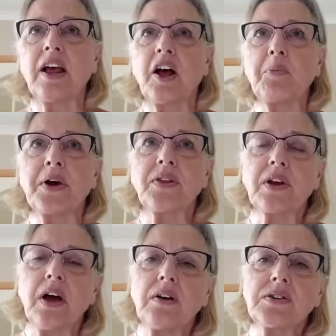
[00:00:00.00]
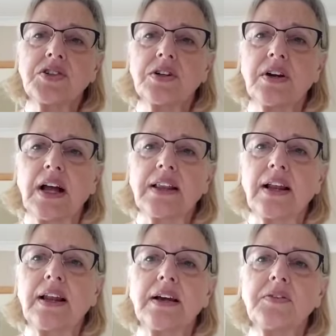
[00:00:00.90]
about the culture and the
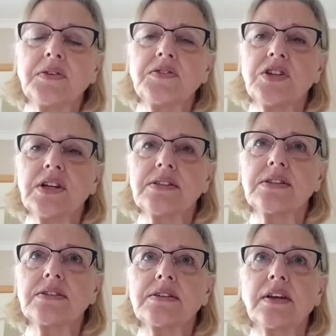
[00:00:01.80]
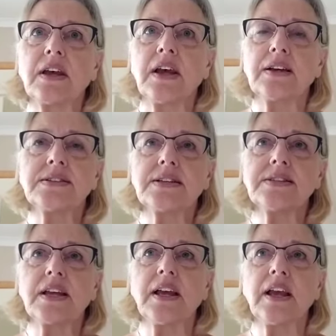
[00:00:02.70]
life of Jesus. As I
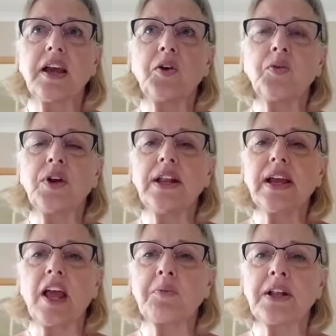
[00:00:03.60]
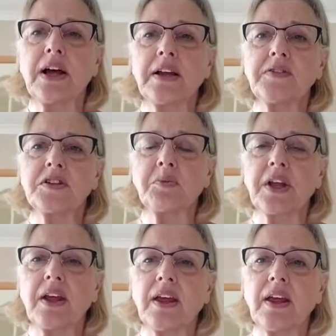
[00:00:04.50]
say, it really came alive to
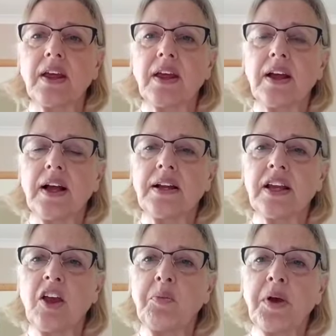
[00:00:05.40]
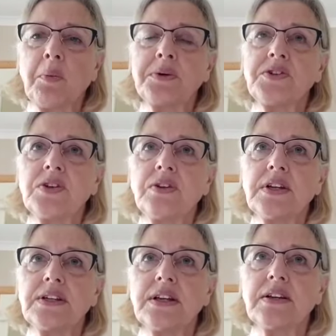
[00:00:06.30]
me, and it gave me
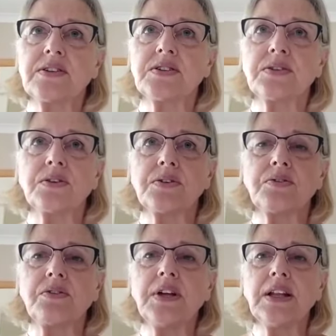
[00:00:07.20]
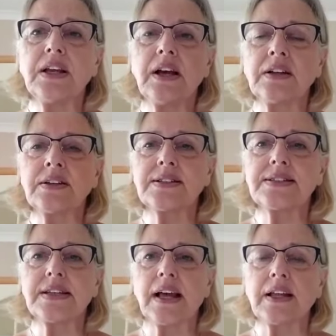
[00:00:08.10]
opportunities to really
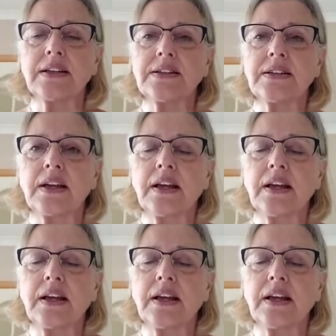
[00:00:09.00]
understand